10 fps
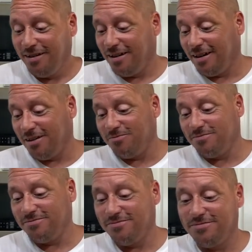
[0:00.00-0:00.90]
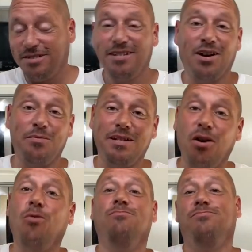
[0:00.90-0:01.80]
Um, she'll tell me,
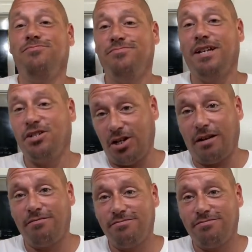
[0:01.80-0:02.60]
no, that's shit.